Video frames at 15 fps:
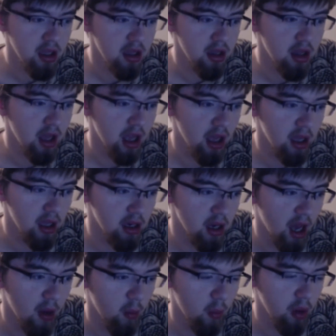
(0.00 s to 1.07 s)
and
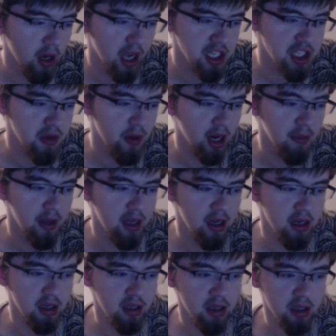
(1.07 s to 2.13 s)
I would actually
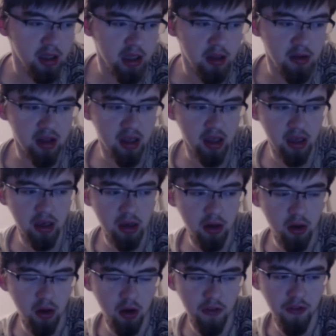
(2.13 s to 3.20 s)
recommend using
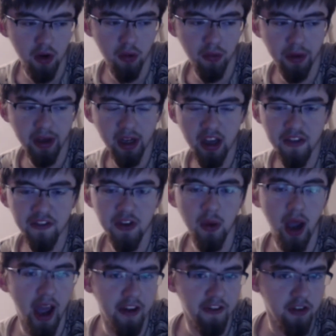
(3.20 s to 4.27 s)
her for Arena if you
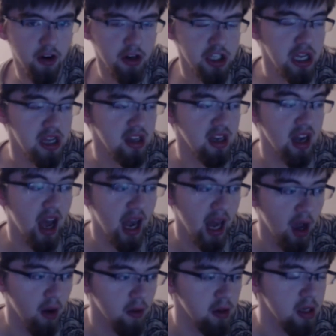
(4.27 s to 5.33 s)
have her. She's not
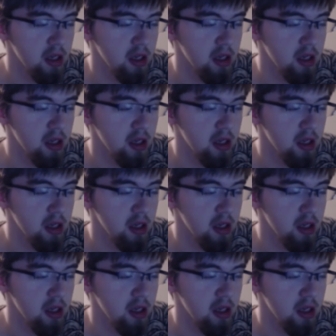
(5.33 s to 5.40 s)
out.